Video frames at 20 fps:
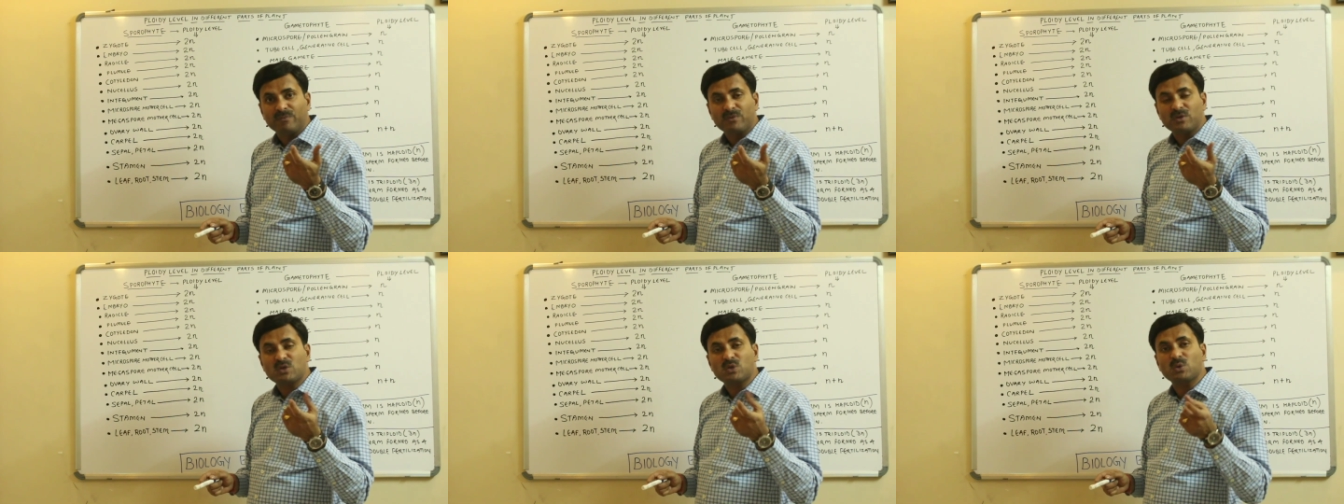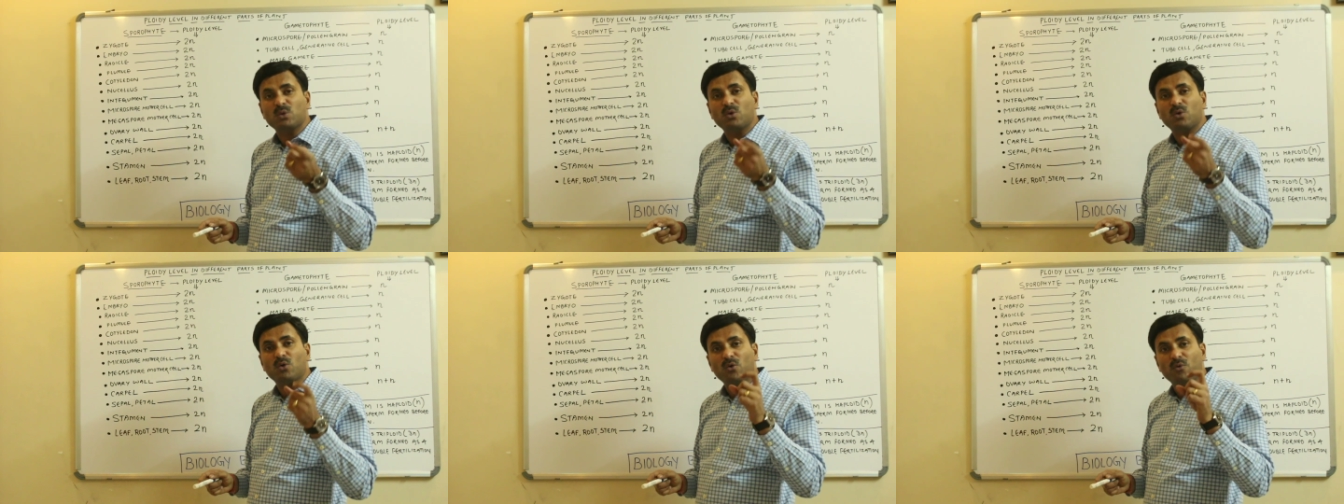
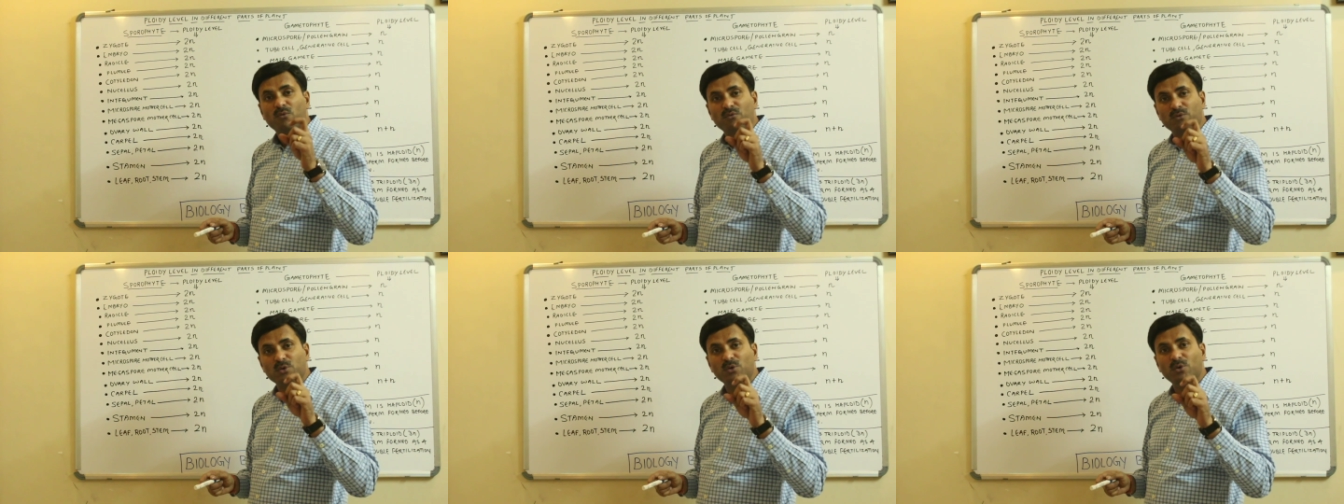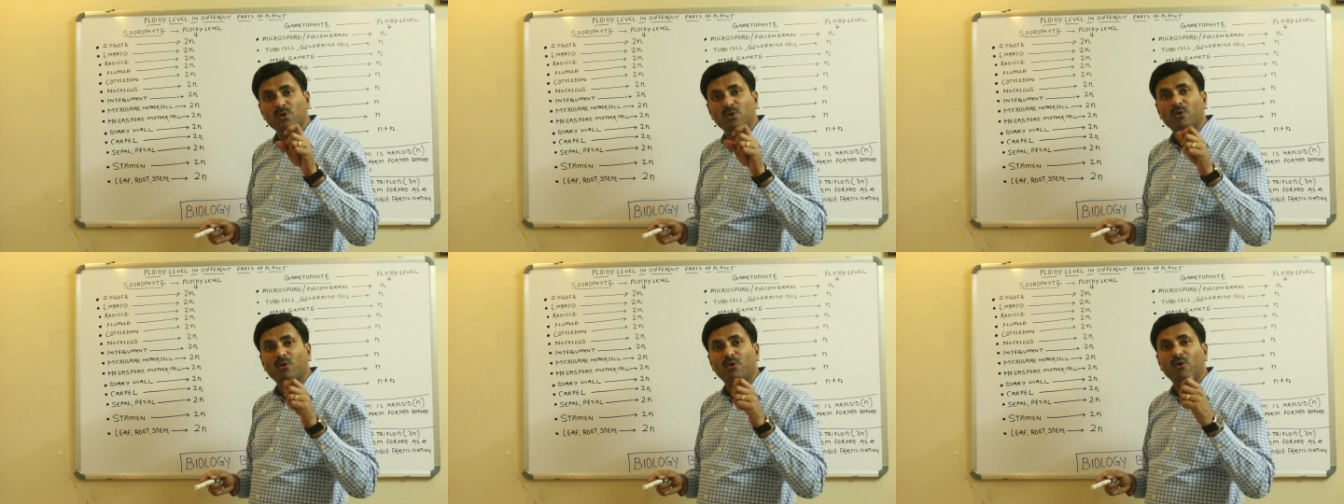So
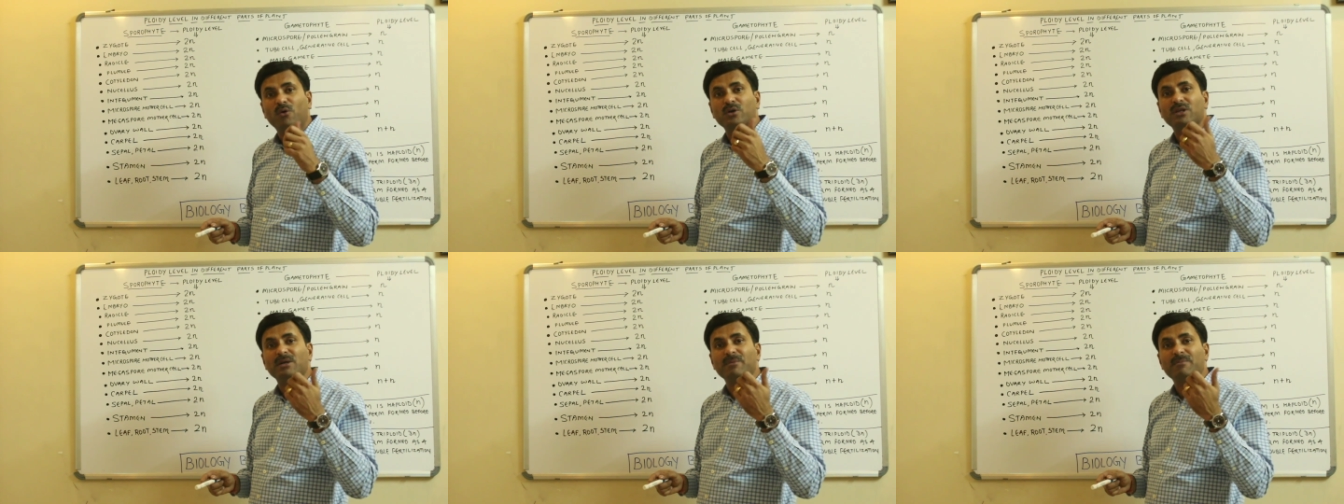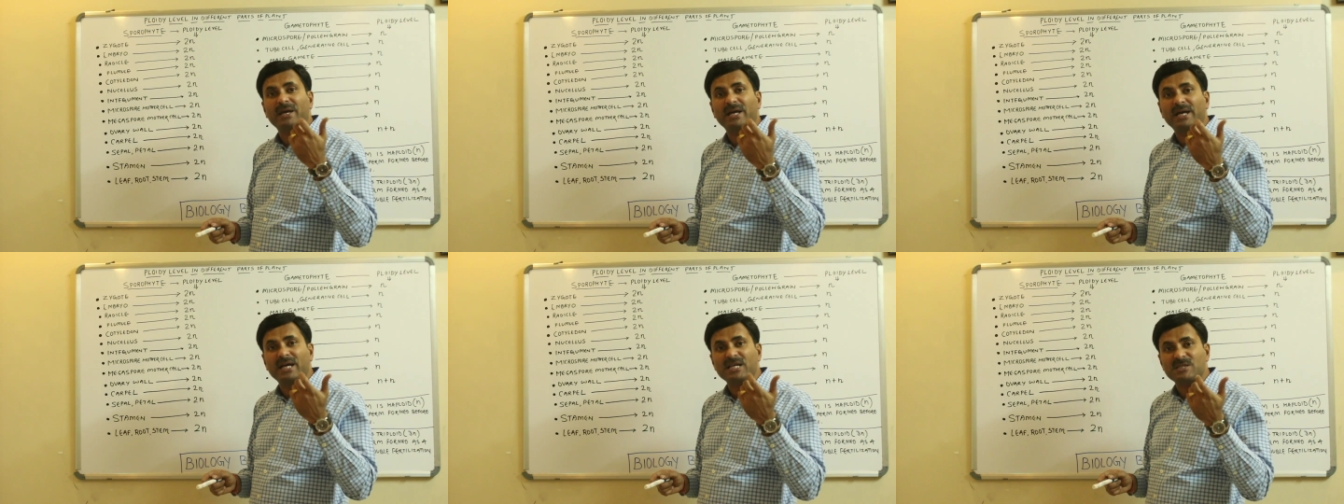ovule or the
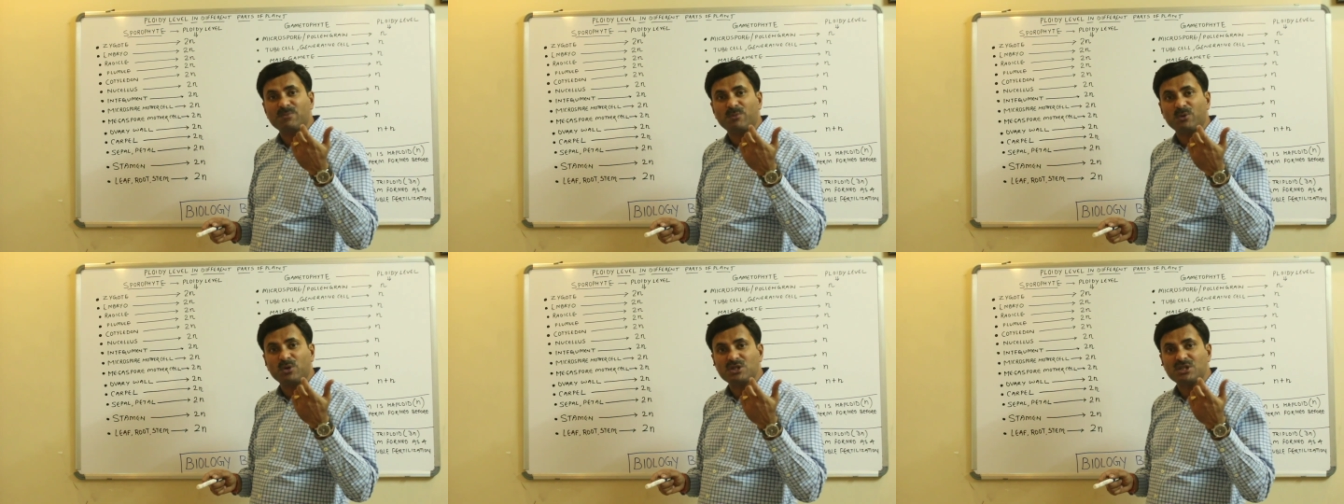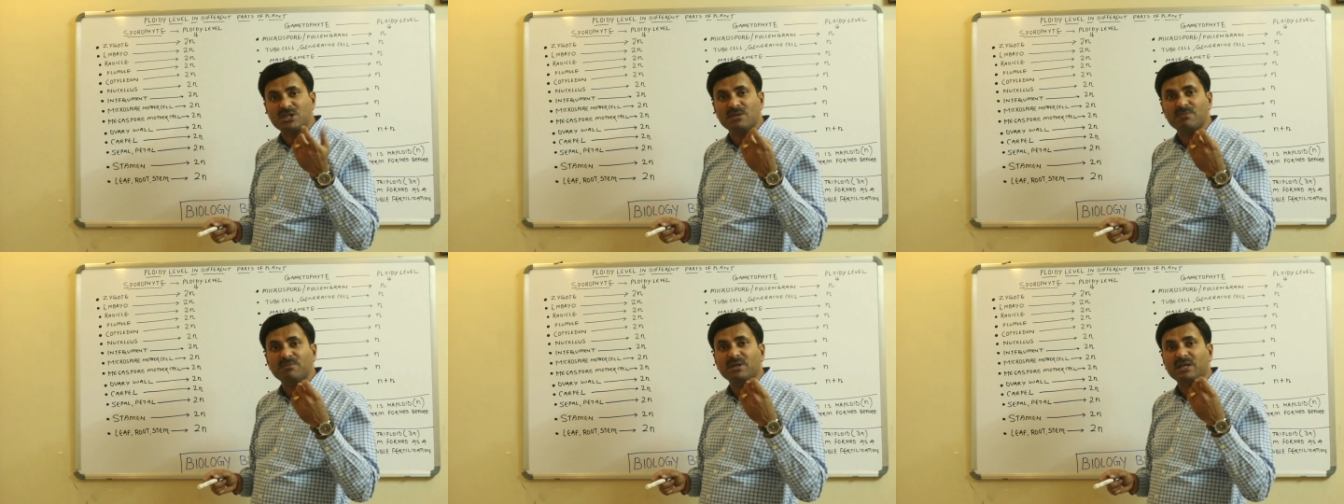
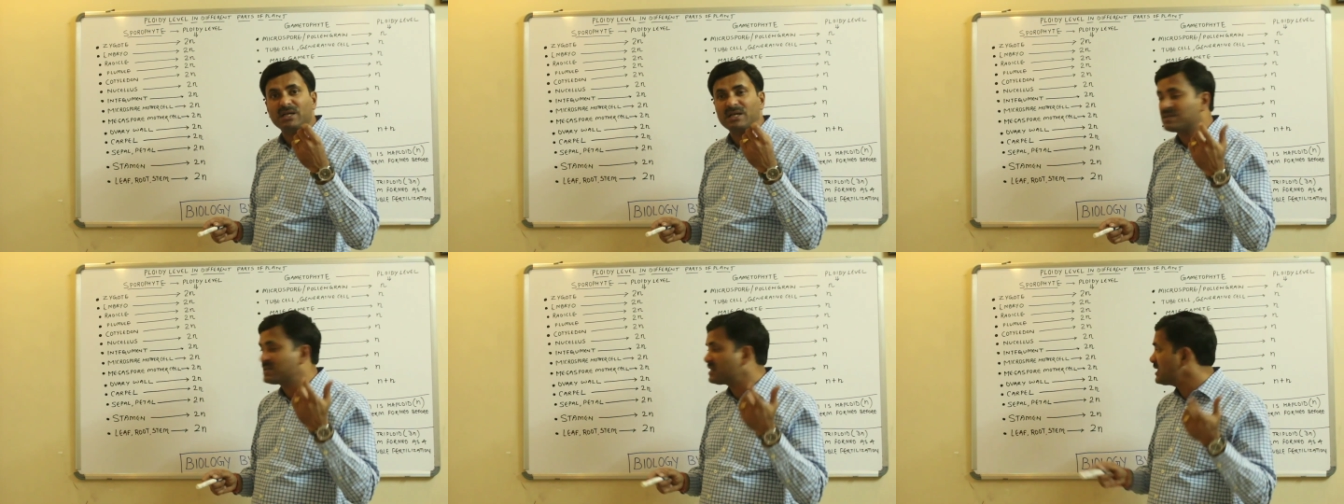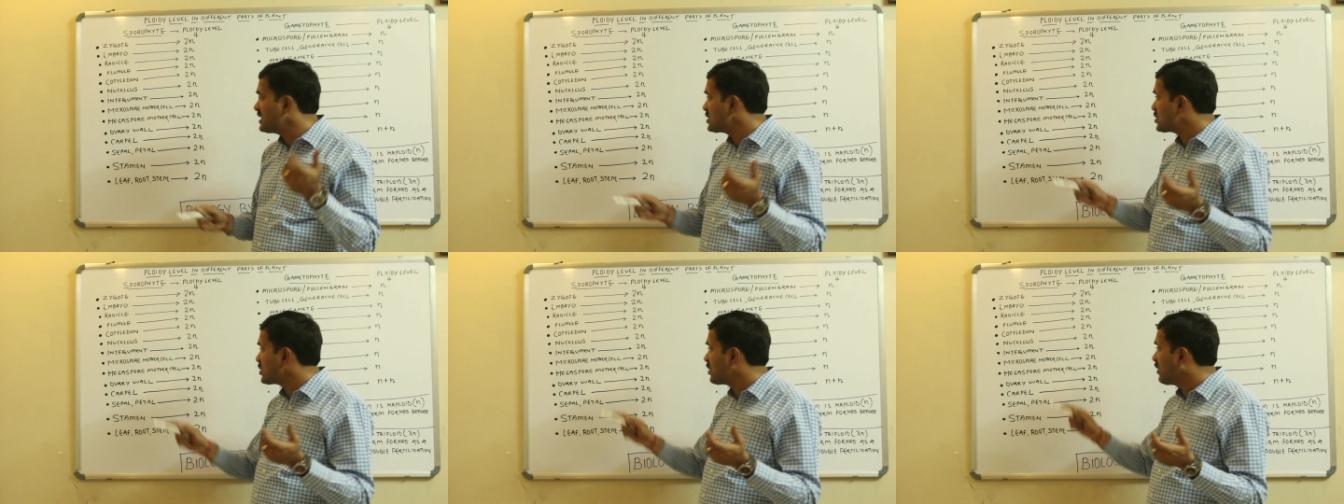megasporangium
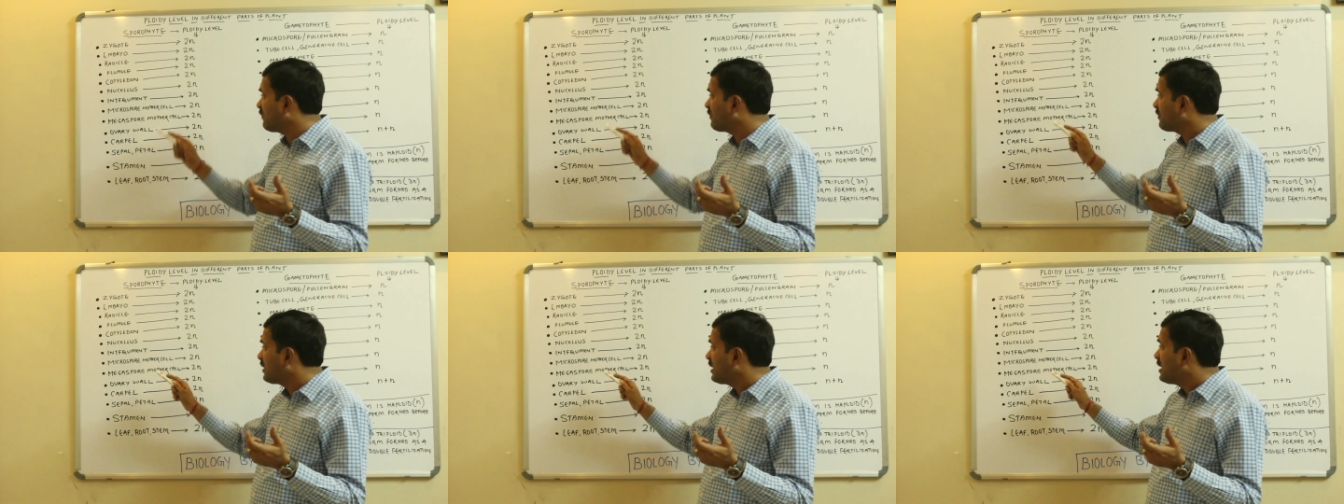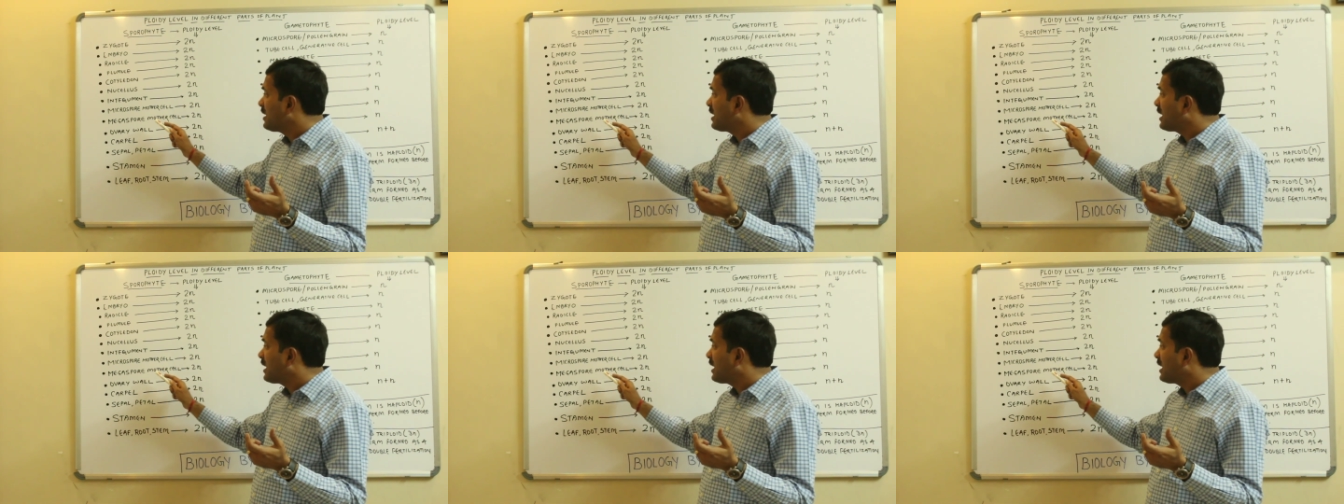consists of